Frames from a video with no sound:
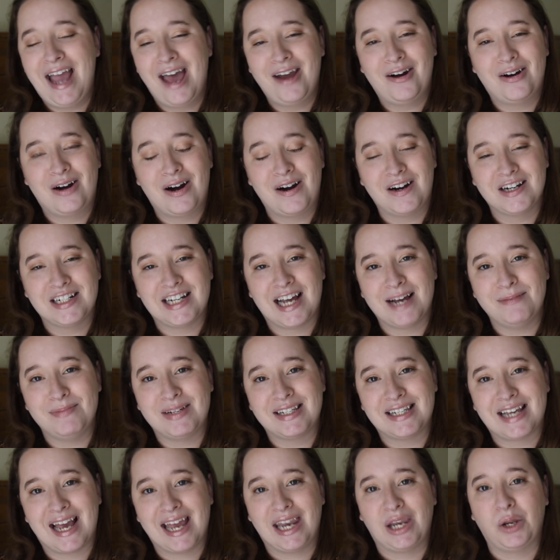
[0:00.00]
had a hard time
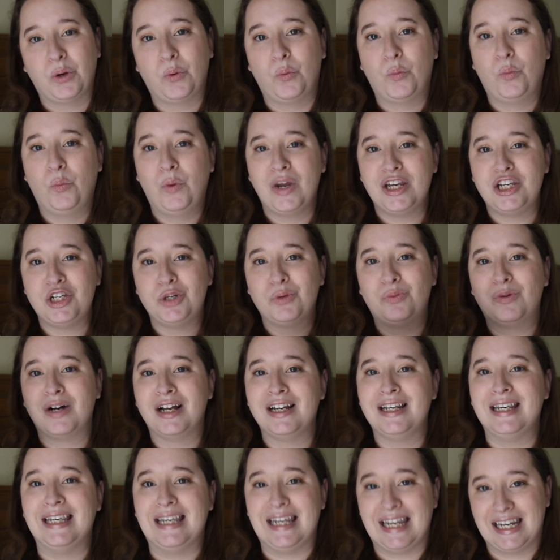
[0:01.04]
deciding which
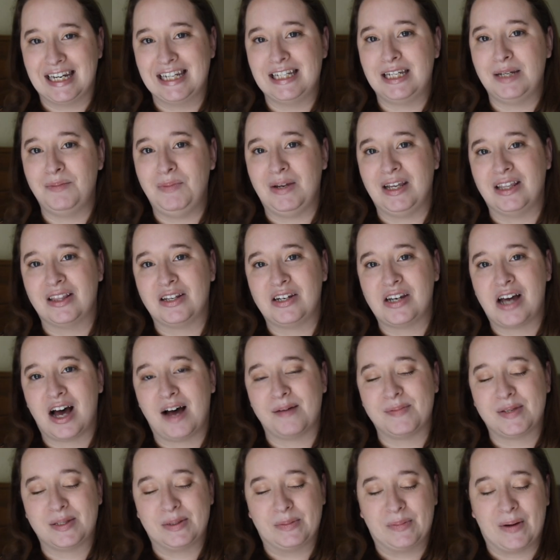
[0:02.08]
one needed to be in the
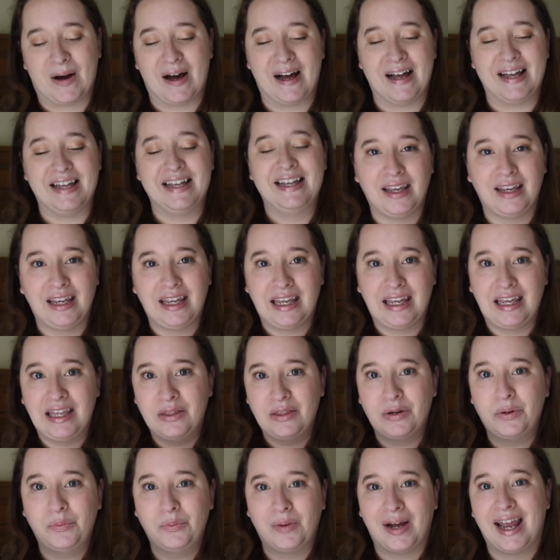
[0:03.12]
top spot.
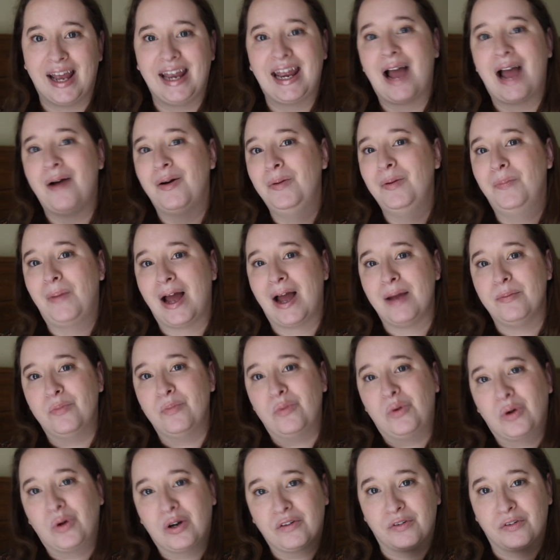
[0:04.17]
Either way, I would buy
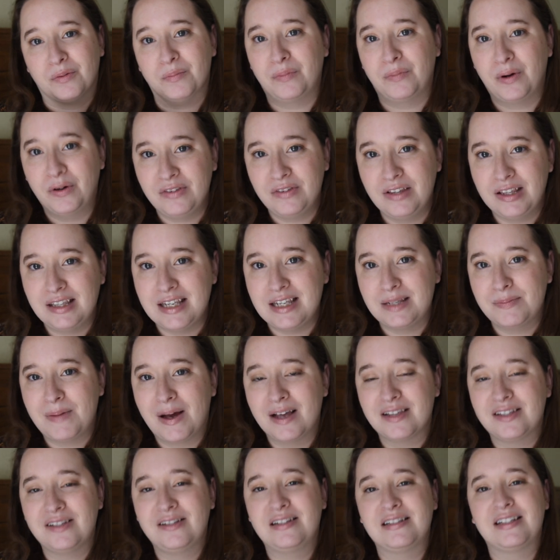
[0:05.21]
more from both of these
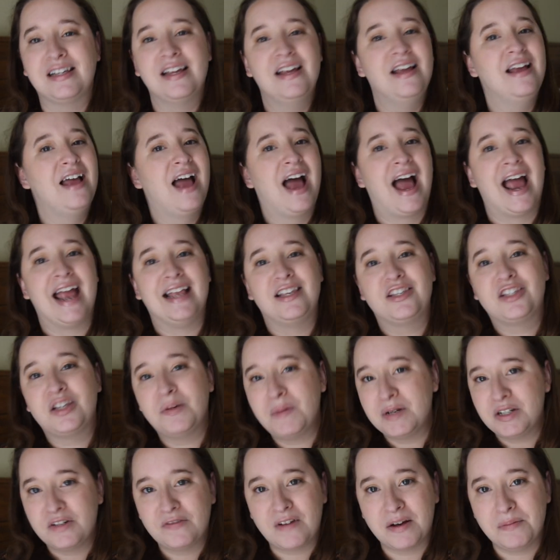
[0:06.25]
puzzles. I had so
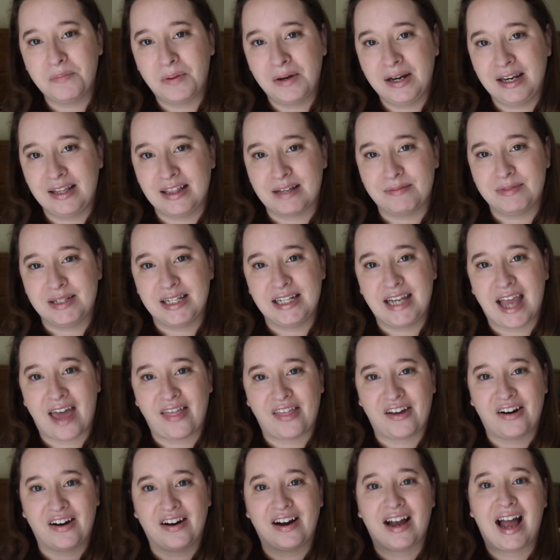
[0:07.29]
much fun putting them
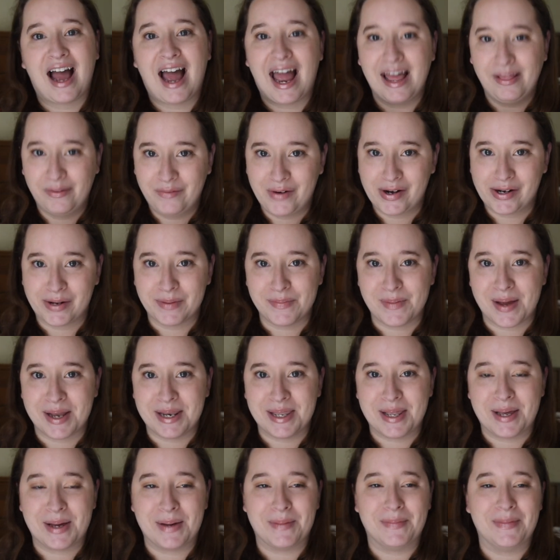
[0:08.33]
together, highly
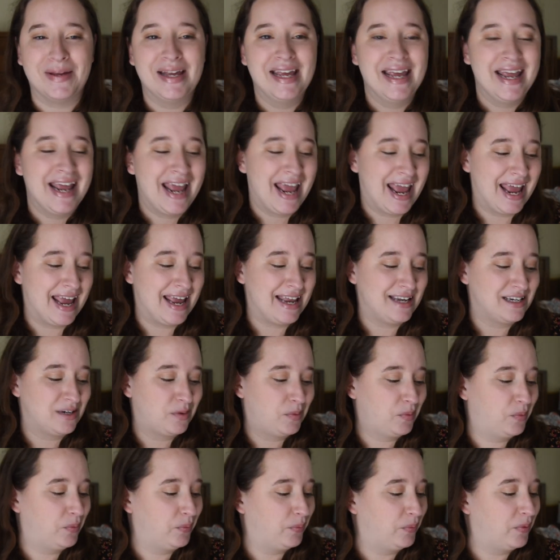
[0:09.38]
recommend them. And
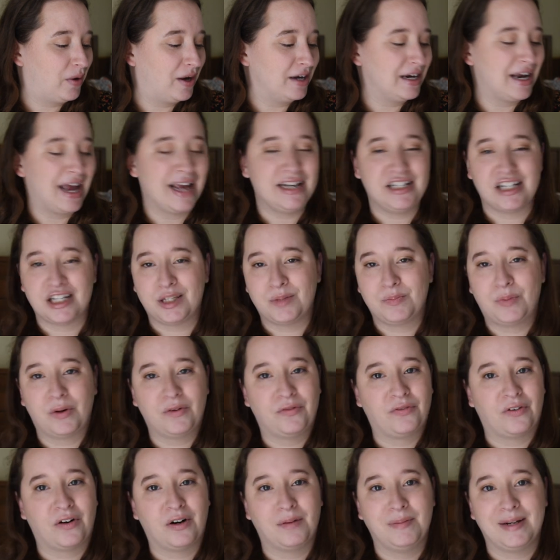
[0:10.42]
one I just
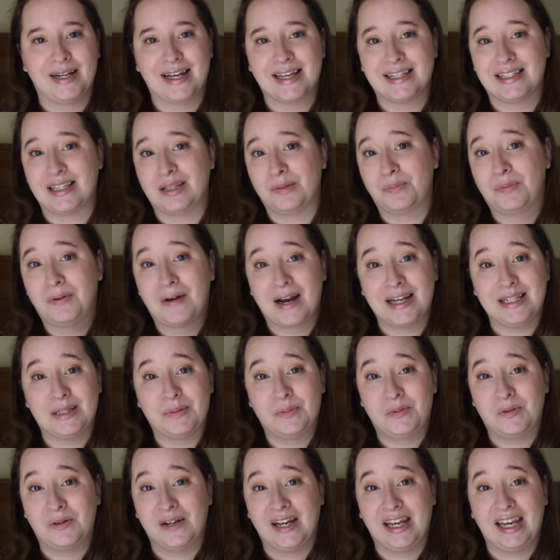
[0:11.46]
prefer because of the price
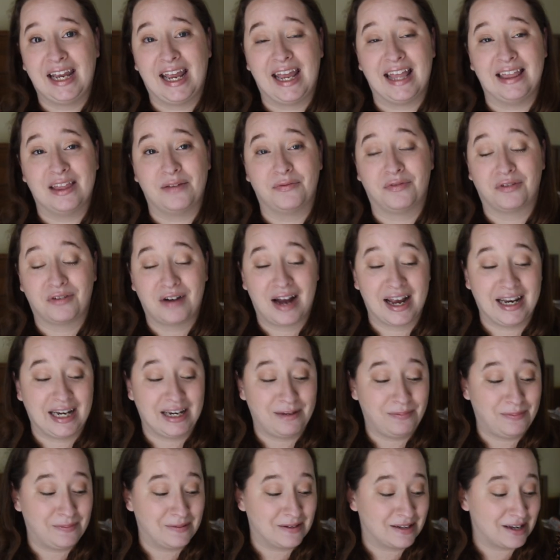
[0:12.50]
point and the
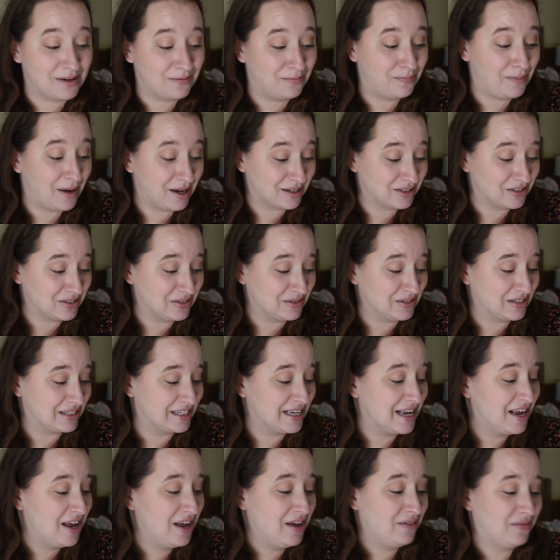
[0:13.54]
variety of puzzles
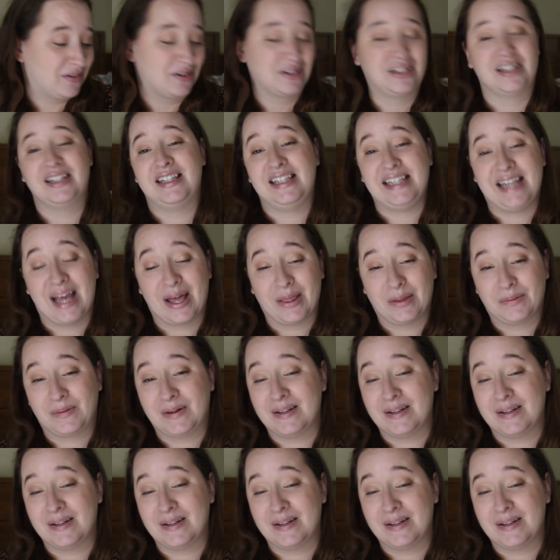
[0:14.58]
versus the other